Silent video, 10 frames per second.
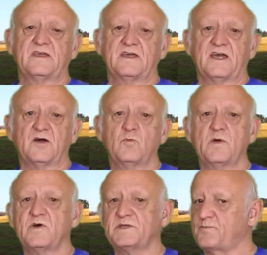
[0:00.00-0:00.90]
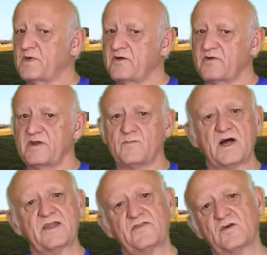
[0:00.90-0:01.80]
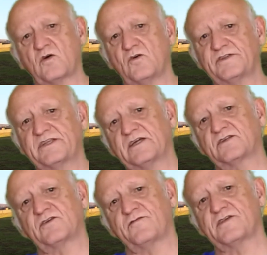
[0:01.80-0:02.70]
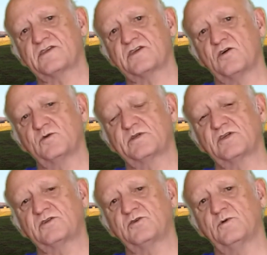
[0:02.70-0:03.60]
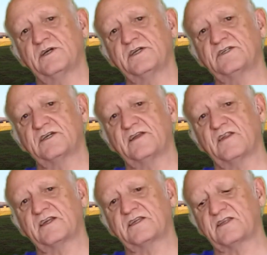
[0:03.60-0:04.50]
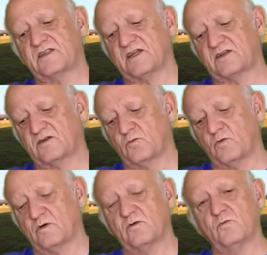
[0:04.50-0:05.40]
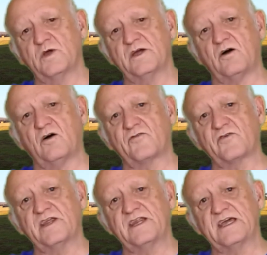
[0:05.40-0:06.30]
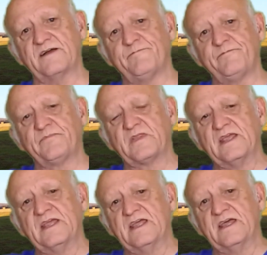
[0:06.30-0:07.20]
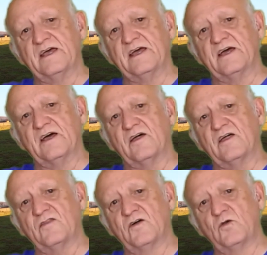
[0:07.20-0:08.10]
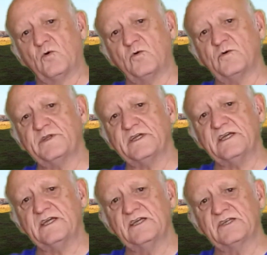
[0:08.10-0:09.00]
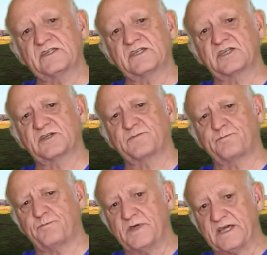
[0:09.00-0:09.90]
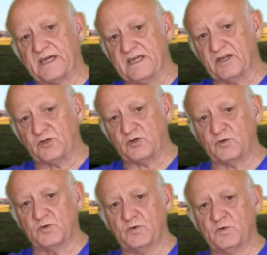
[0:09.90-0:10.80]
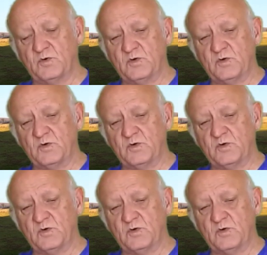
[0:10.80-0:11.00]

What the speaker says: And we must bear in mind the context of this whole situation that we are reading. The Lord is speaking to